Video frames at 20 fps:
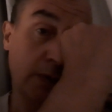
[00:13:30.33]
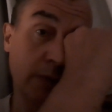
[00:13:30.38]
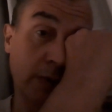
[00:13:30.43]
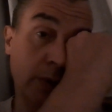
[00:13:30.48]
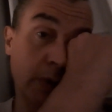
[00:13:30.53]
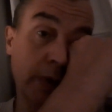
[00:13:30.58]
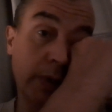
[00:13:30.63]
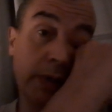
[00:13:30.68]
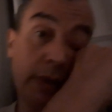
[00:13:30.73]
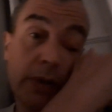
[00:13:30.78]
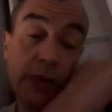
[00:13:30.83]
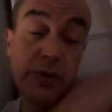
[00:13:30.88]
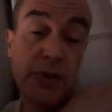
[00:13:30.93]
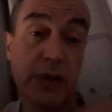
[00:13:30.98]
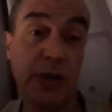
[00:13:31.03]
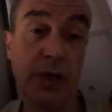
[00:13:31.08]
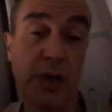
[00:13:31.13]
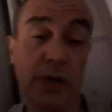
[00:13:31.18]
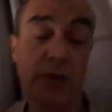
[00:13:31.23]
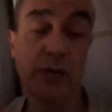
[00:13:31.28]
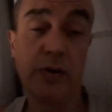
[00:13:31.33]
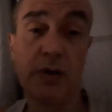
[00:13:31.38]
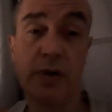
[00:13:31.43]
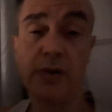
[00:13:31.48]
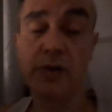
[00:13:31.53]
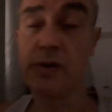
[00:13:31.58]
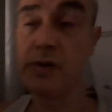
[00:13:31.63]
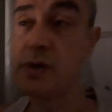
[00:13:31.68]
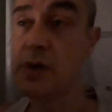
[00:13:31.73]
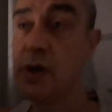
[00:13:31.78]
Right? So,
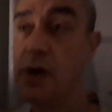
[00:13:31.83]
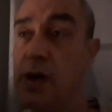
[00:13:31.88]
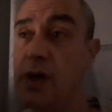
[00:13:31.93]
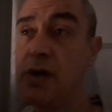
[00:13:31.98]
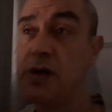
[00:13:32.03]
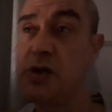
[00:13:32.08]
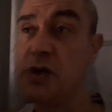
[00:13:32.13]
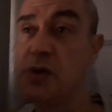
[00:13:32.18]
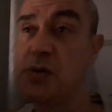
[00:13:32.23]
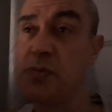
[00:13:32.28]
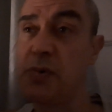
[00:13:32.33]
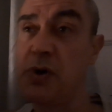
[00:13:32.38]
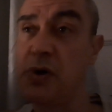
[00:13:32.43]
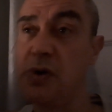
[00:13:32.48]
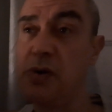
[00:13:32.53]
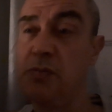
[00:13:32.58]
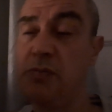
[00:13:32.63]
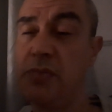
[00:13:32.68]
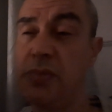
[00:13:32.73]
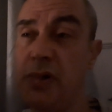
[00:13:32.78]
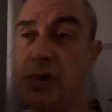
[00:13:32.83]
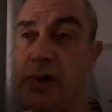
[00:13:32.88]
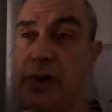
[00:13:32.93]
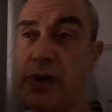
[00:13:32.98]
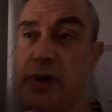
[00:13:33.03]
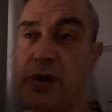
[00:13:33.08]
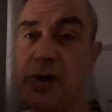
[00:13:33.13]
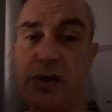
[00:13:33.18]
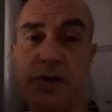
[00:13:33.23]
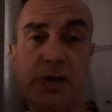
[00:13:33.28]
and despite the
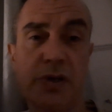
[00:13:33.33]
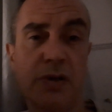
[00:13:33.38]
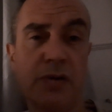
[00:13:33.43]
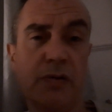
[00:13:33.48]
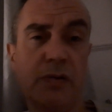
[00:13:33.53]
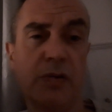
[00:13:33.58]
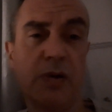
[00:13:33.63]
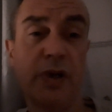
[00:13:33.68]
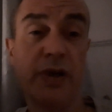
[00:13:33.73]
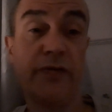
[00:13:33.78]
bullying at school,